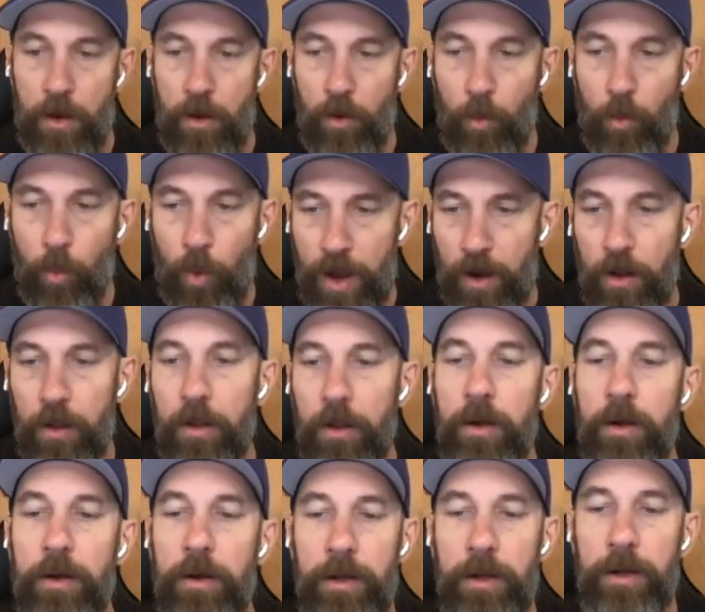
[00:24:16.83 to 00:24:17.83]
Well,
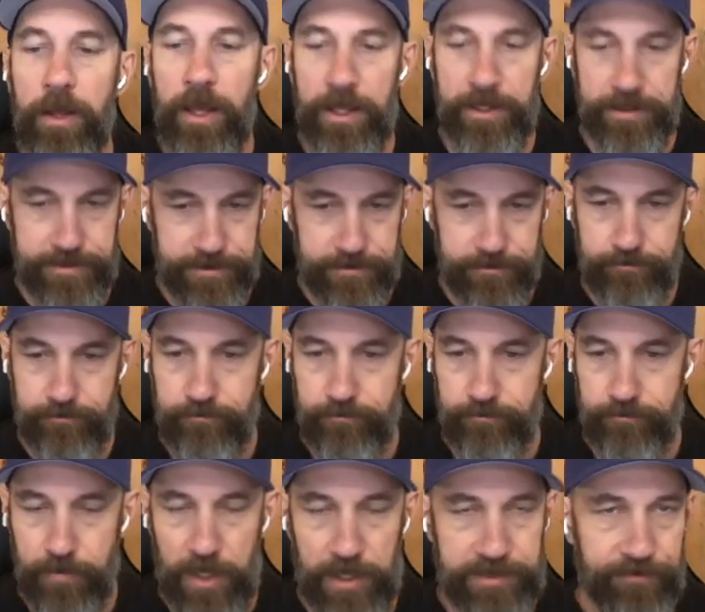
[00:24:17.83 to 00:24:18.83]
it's
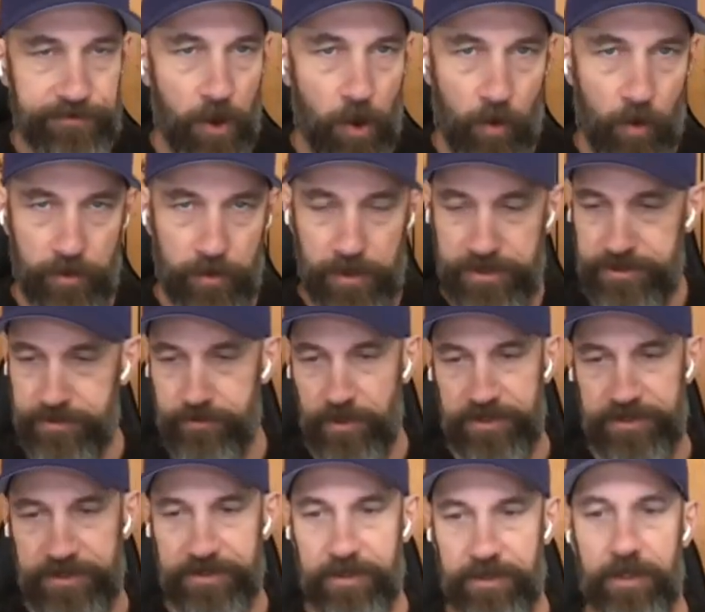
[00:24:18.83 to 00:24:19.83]
as
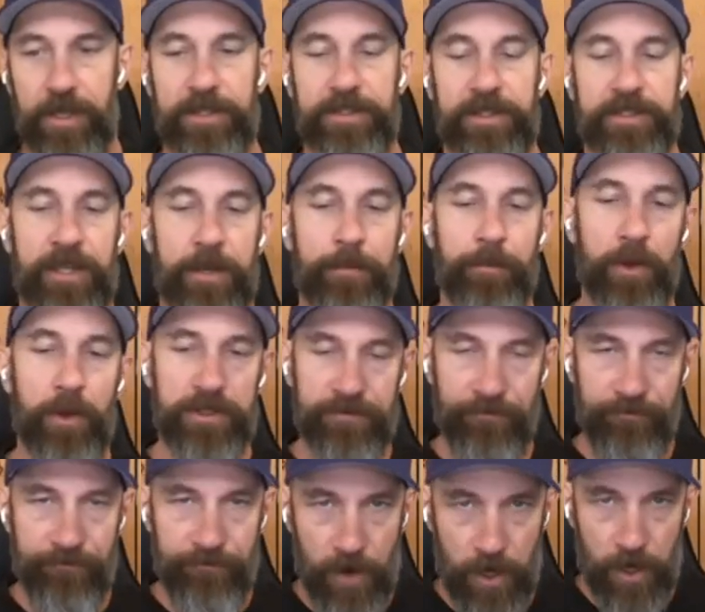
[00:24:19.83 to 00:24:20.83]
simple as
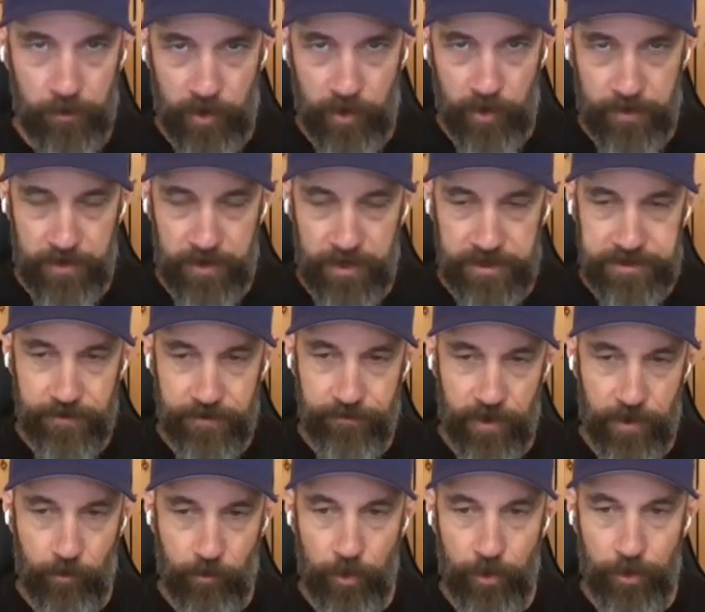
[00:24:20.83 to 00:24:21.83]
following the Ninja
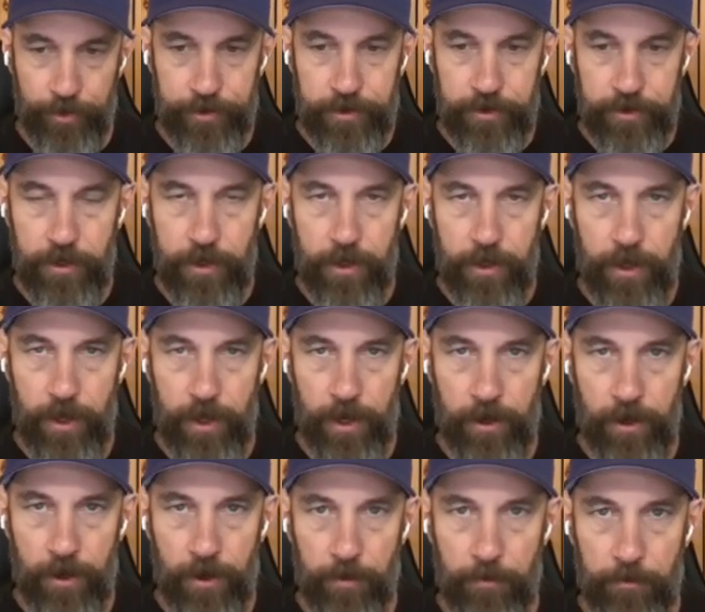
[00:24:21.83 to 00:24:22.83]
framework.
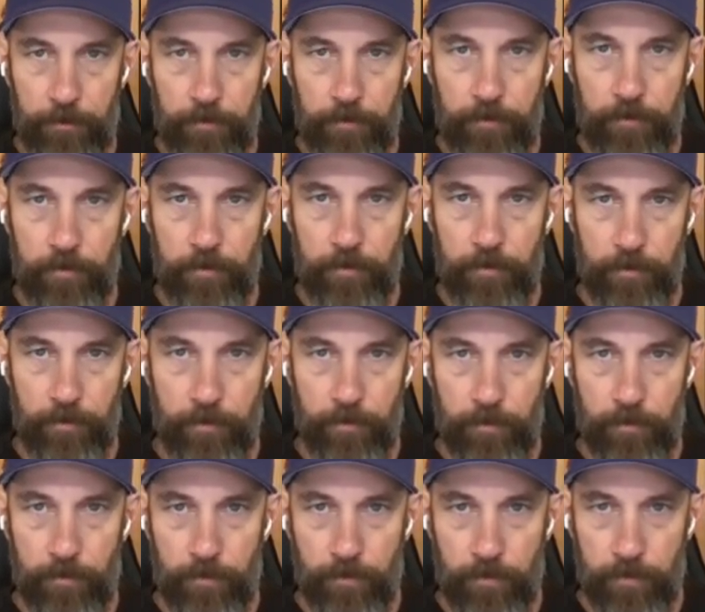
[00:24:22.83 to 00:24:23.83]
And
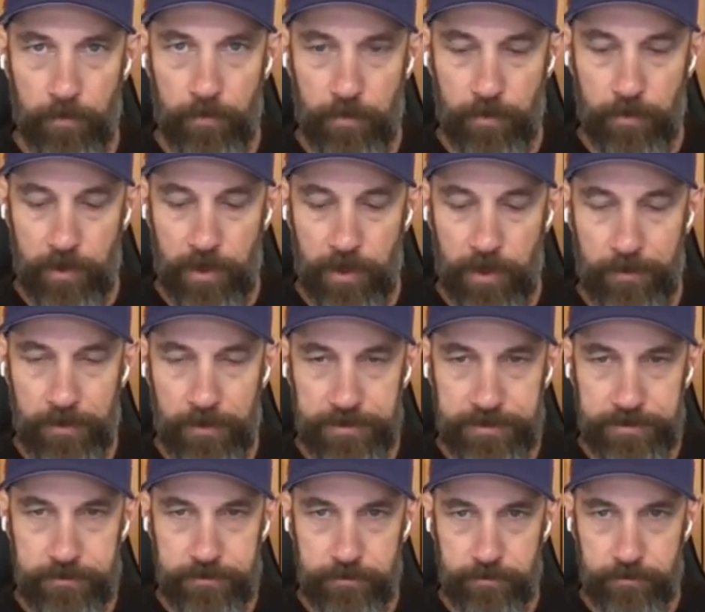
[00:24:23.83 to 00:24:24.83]

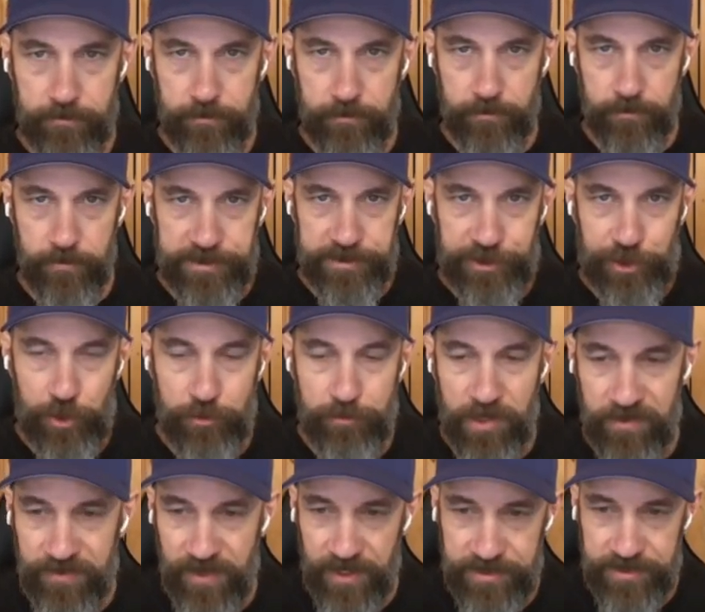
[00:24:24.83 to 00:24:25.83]
there's two
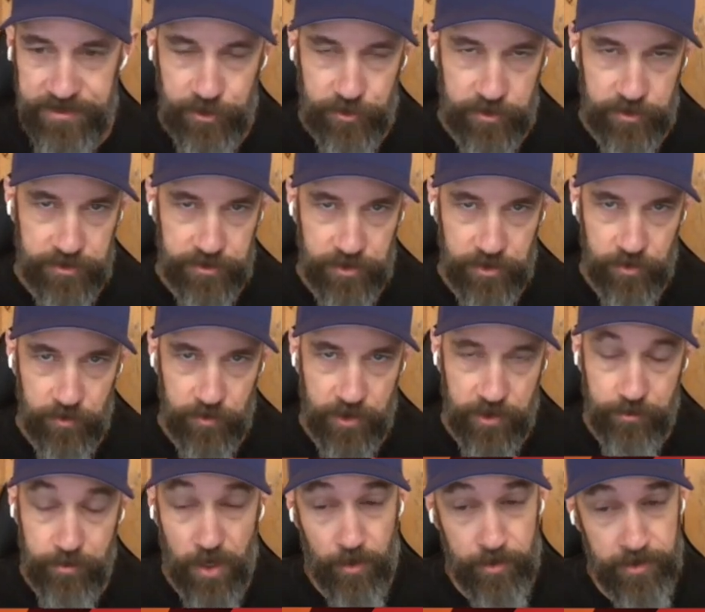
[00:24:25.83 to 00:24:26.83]
main things you can do that
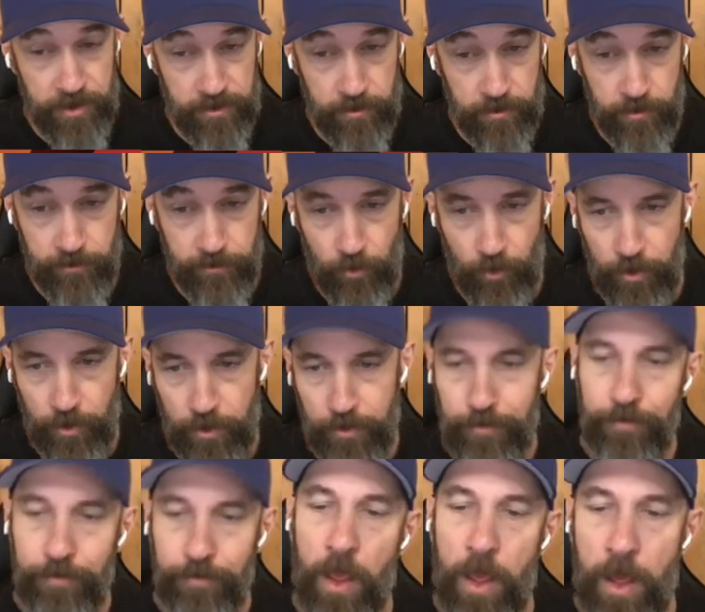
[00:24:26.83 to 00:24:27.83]
you probably didn't do before.
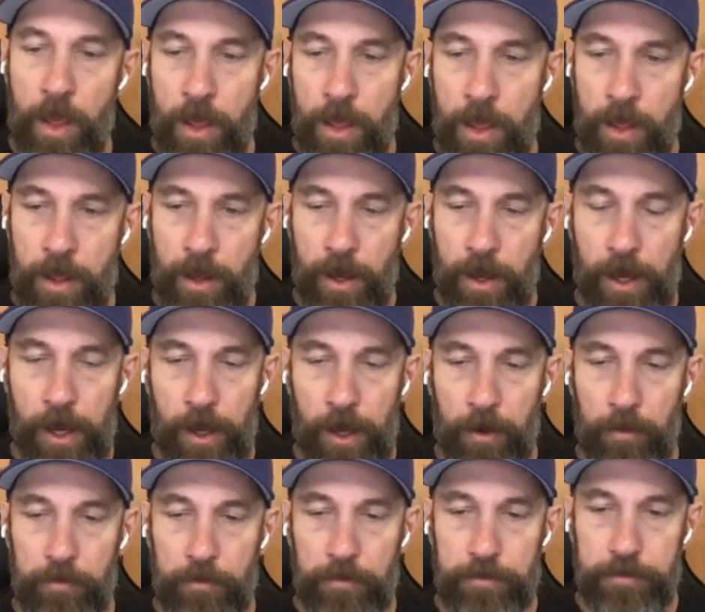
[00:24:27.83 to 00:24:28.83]

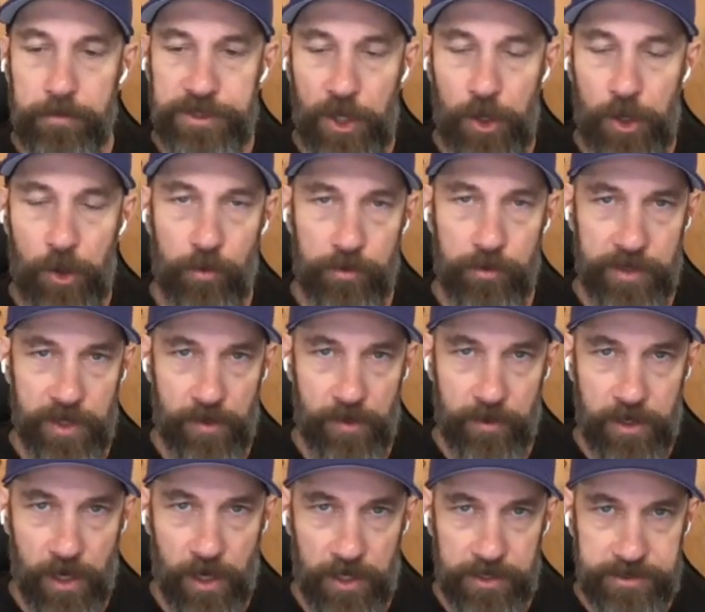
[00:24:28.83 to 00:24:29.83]
So nail
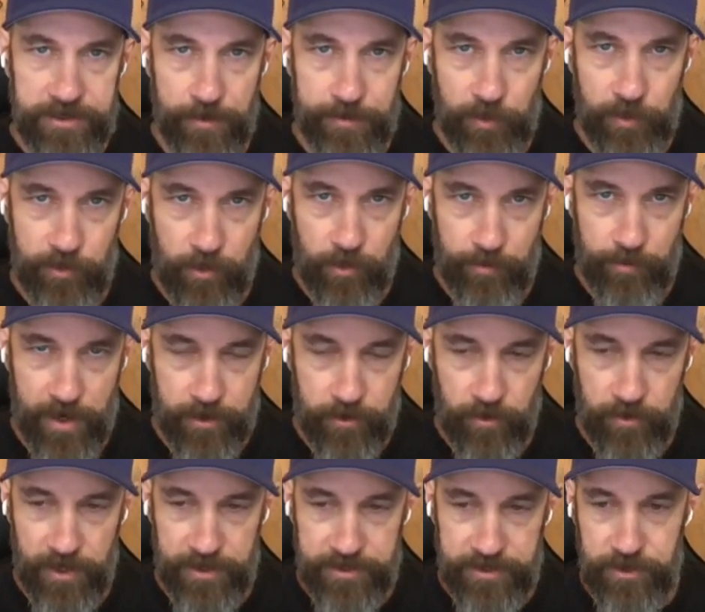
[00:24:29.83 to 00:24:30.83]
the concepts with your Becker
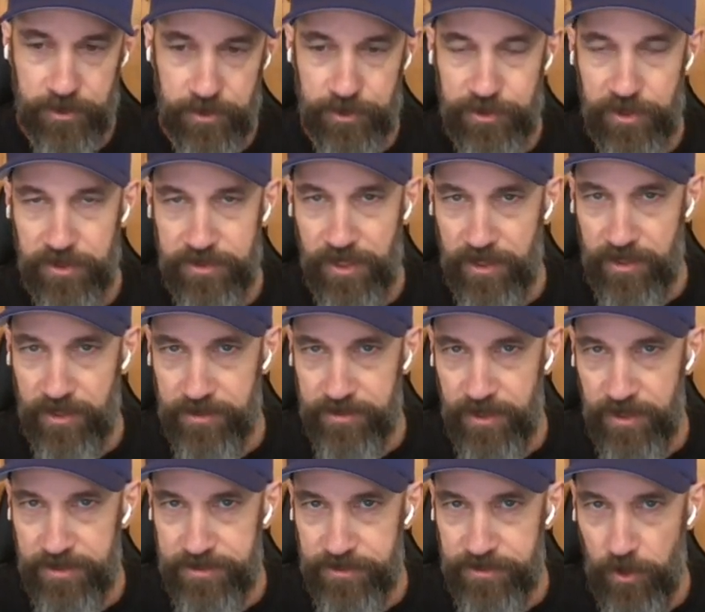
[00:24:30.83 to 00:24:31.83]
lectures, take
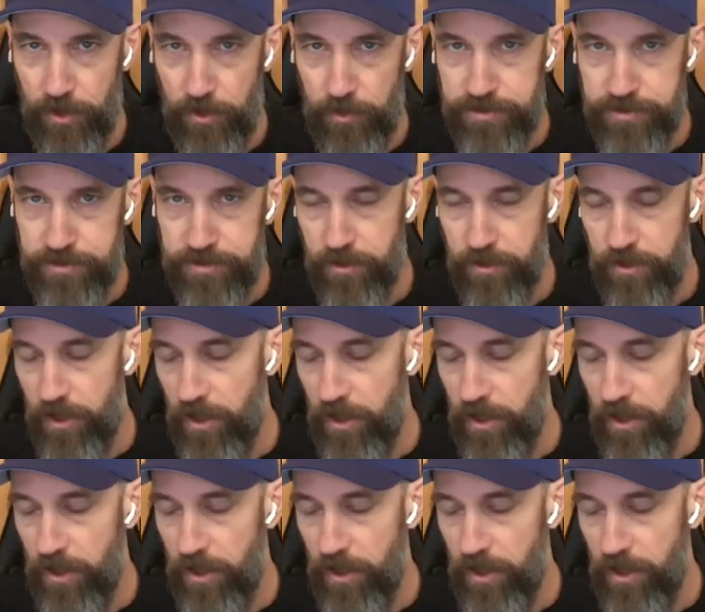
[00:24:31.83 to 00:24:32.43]
intense notes,